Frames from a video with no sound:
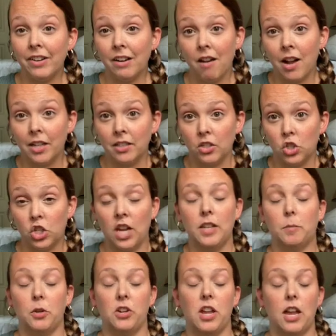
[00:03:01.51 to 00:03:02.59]
gotten to
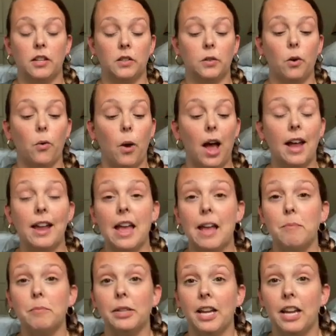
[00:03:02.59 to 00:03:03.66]
Shakespeare yet. So I
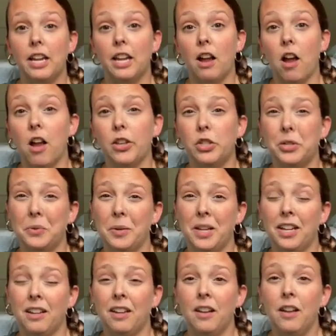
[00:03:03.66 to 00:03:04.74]
am planning on
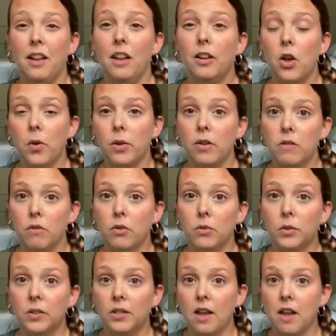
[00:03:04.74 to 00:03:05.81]
going through
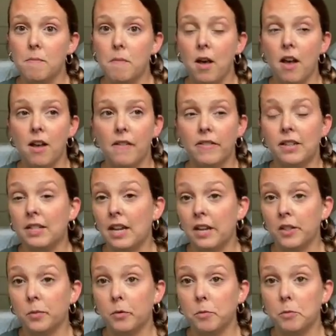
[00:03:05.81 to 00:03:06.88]
some of the
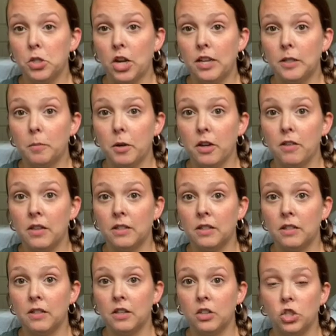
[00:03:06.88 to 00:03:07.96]
tales from Shakespeare. This
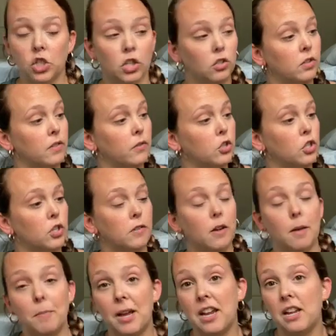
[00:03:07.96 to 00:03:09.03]
is the children's version
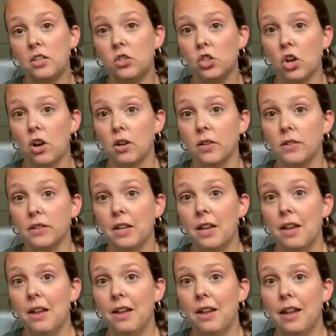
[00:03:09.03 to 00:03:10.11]
by Charles
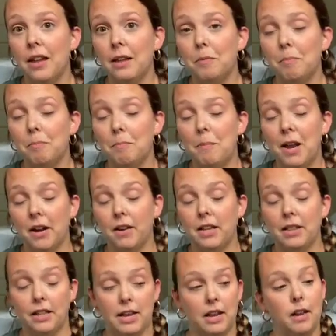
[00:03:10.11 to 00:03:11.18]
and Mary
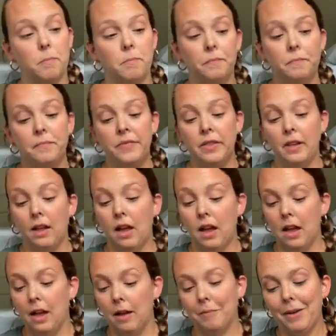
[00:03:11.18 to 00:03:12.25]
Lamb.
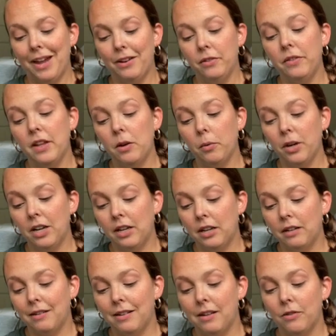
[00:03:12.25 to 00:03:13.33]
I don't think we're gonna
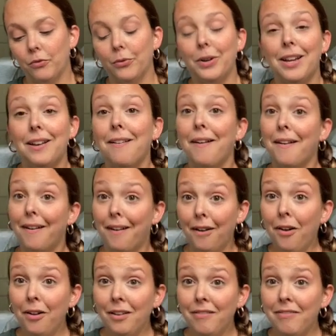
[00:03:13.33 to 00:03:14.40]
read
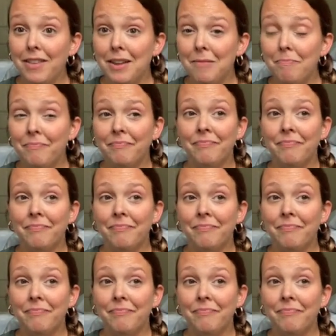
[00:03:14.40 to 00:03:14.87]
all of them,